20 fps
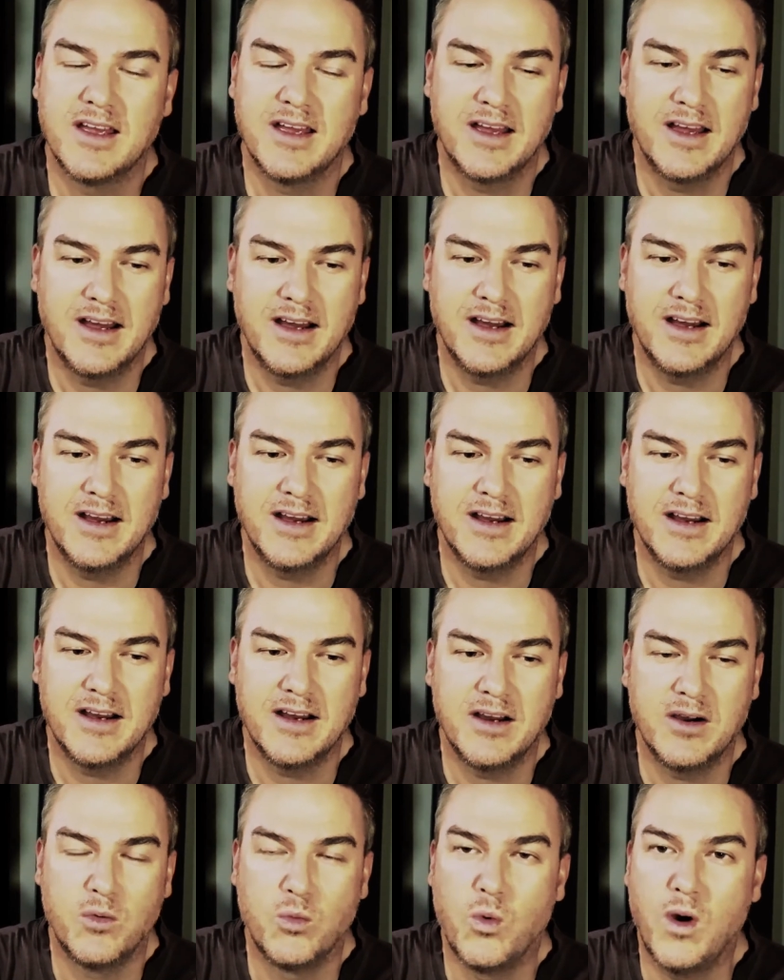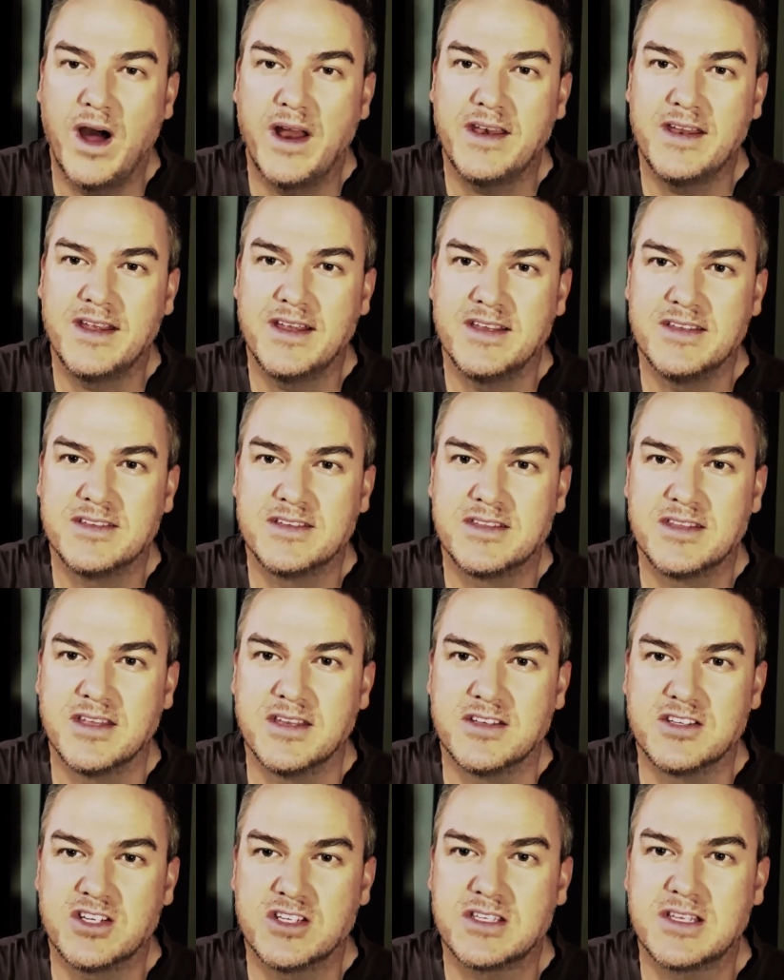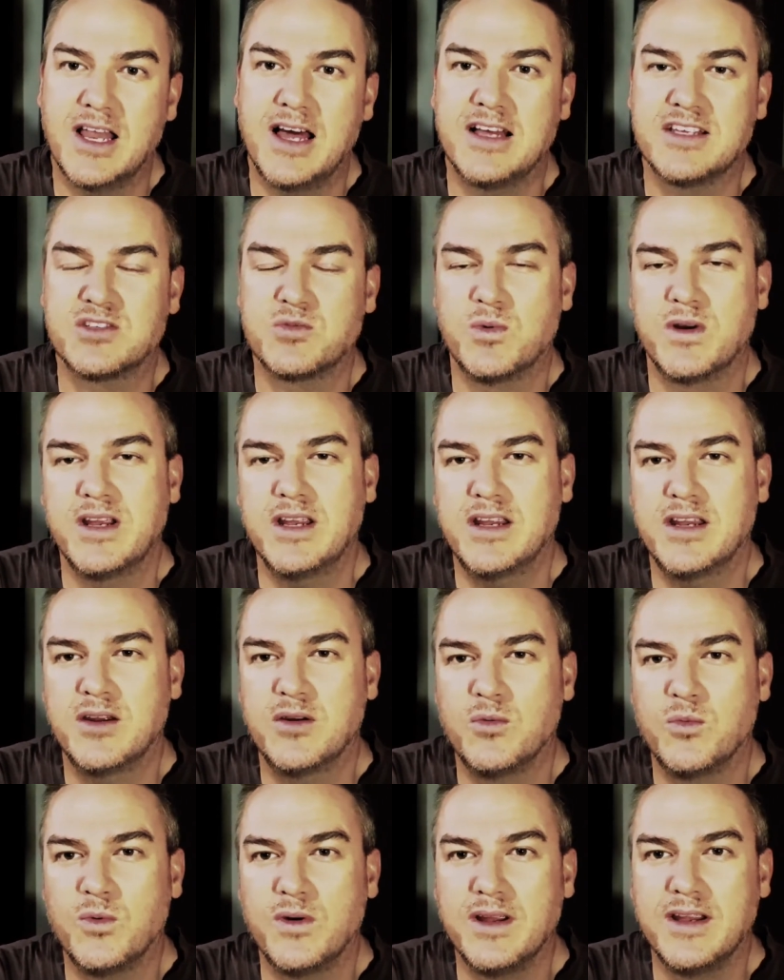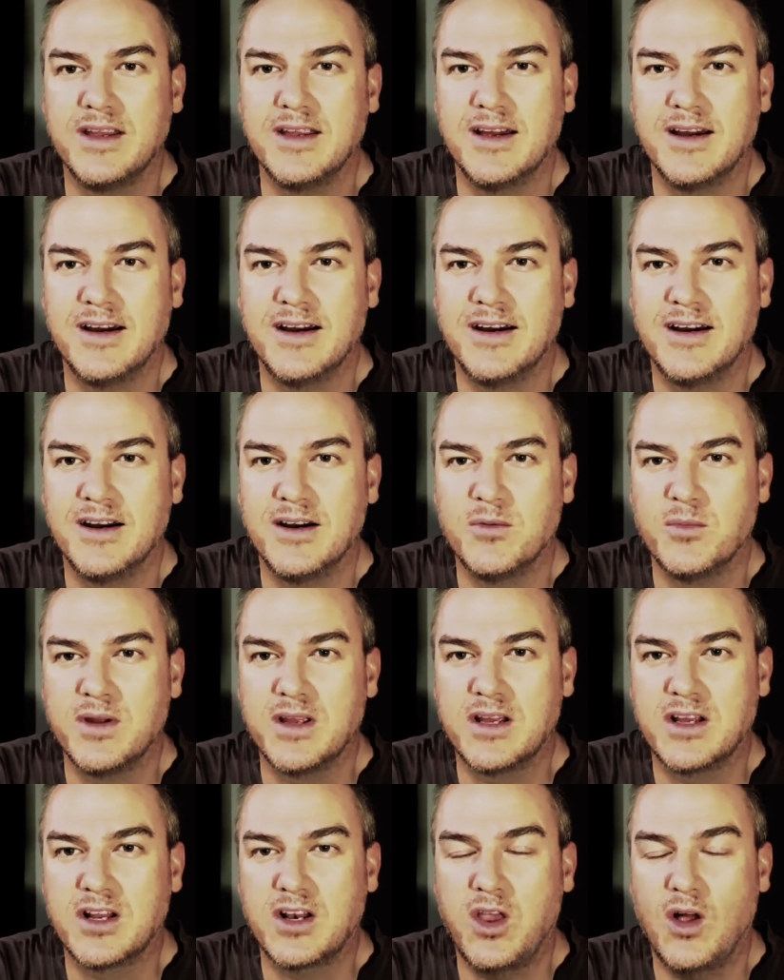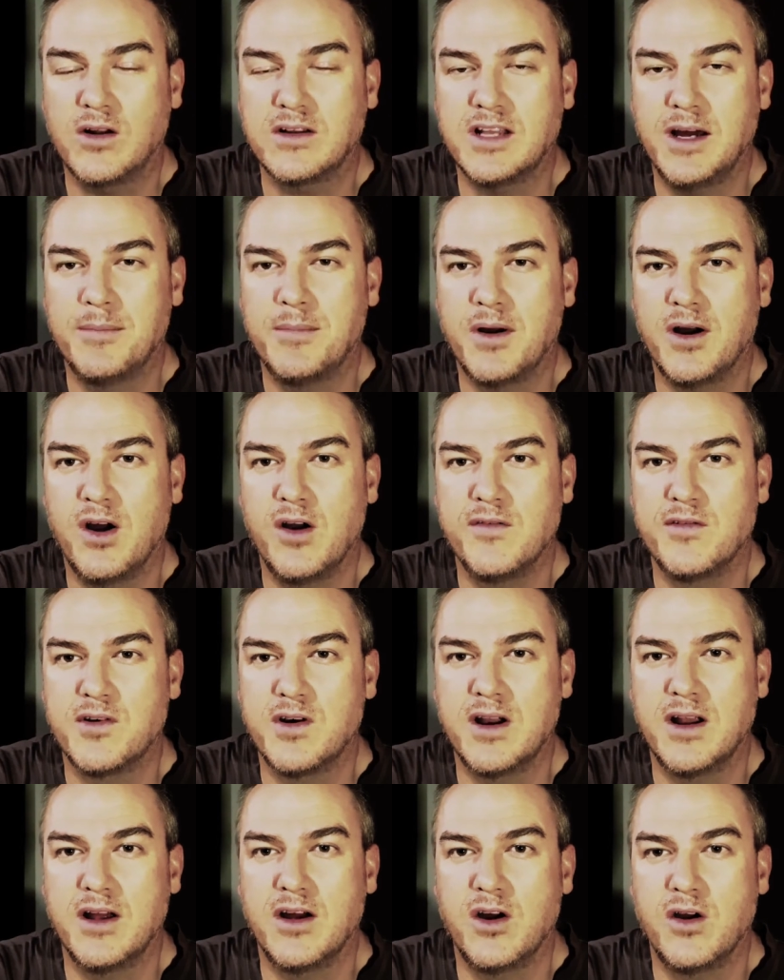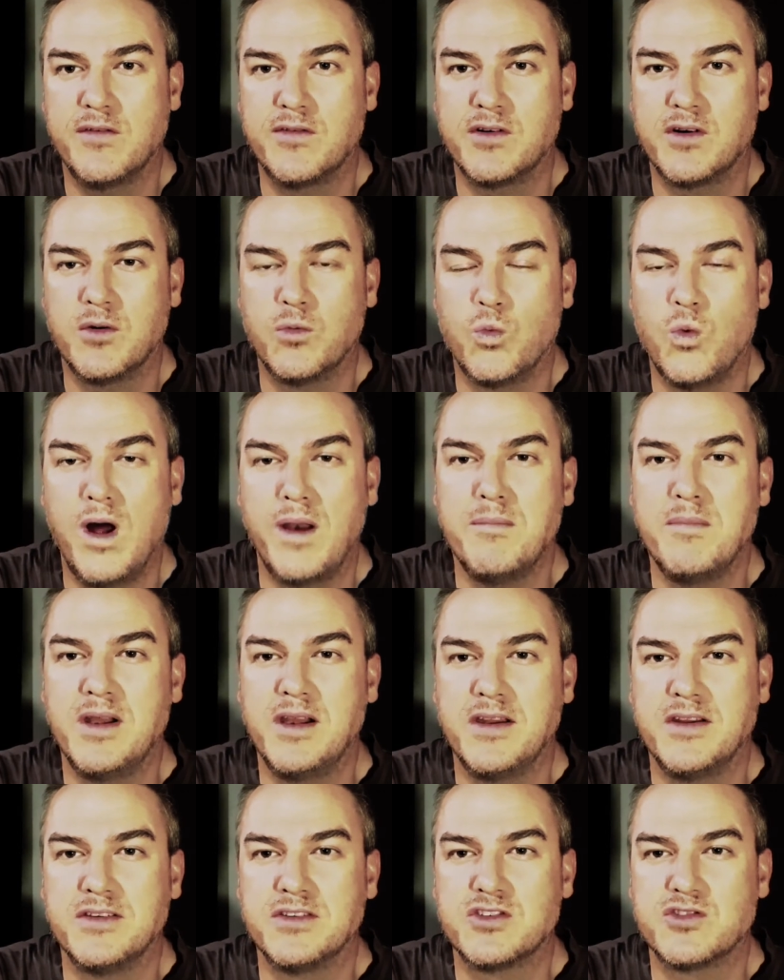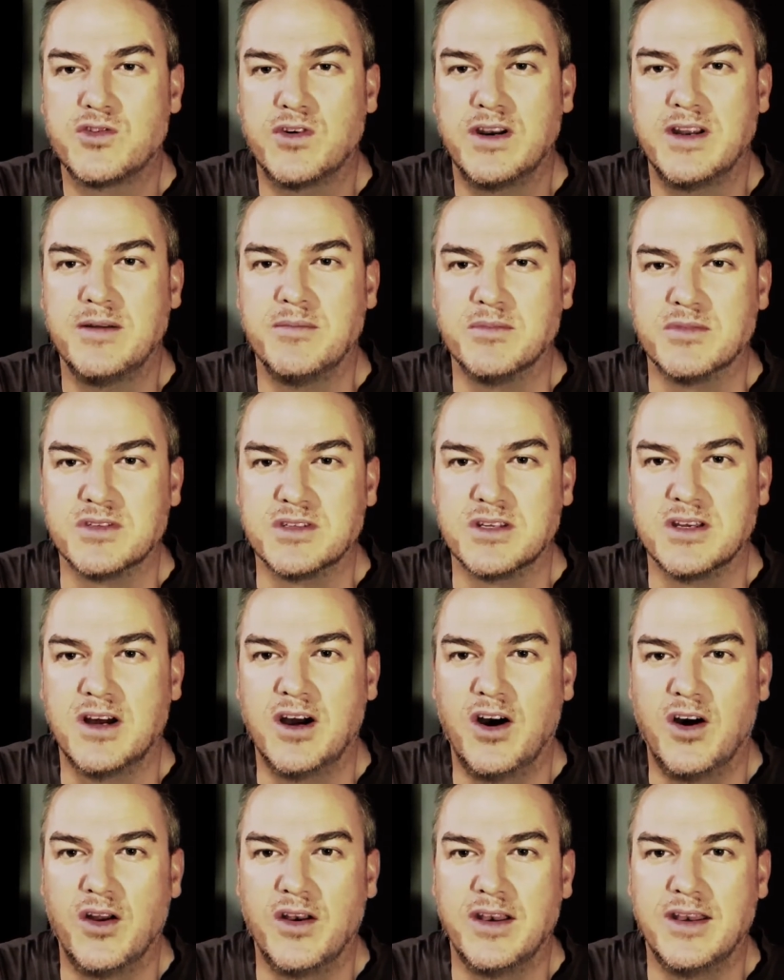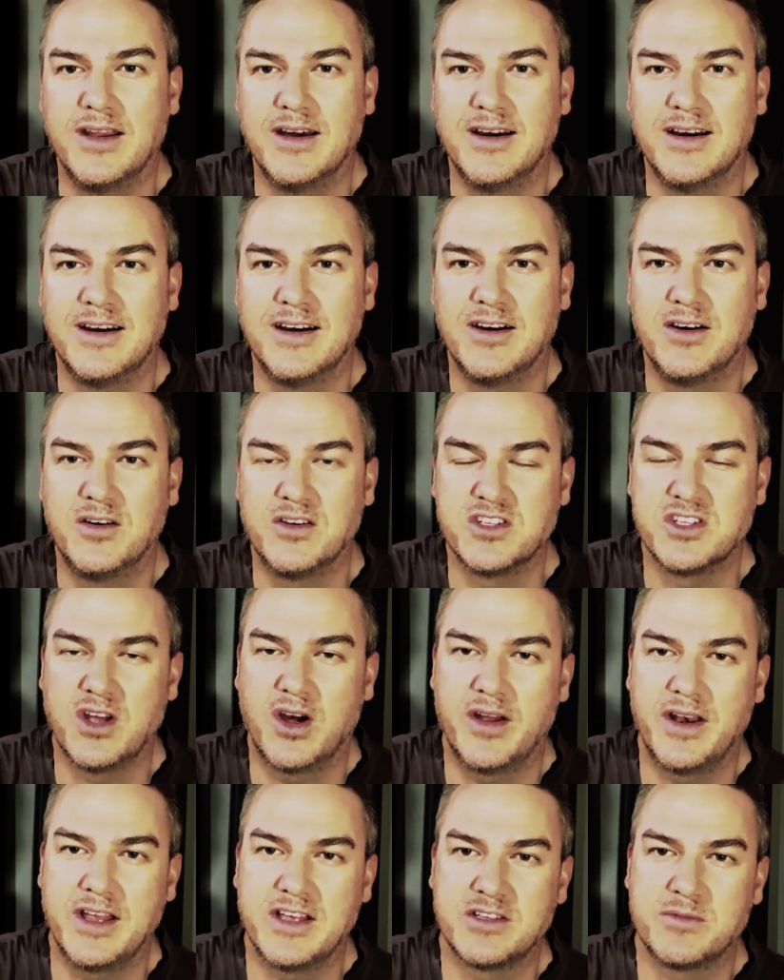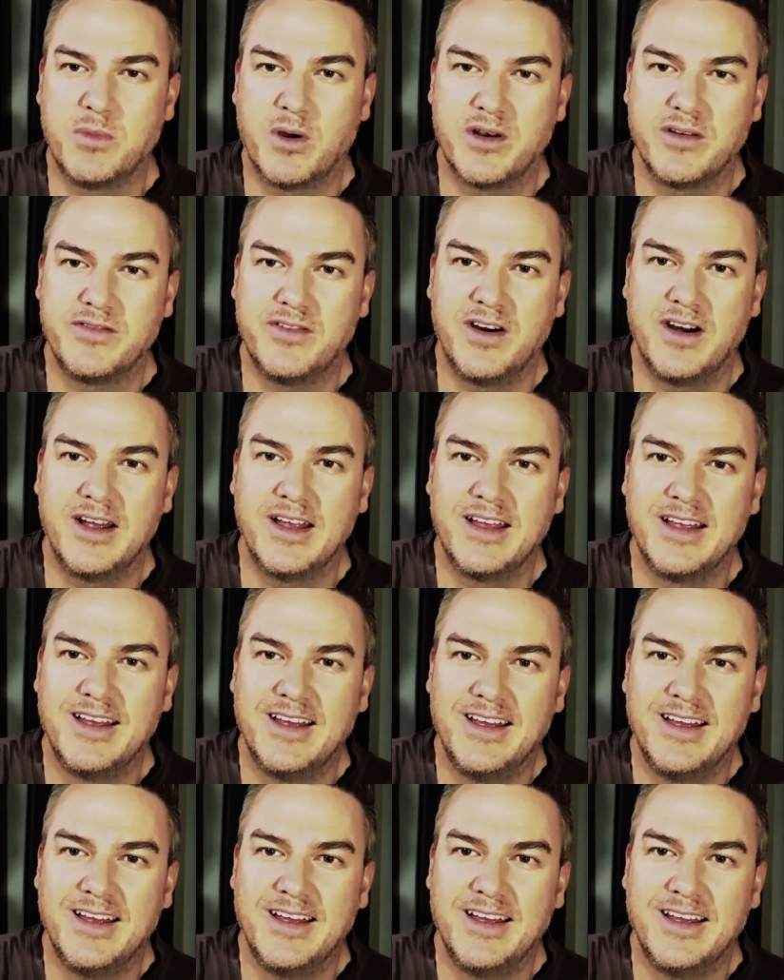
One is that just last week we clocked up over 1 million streams on our Spotify.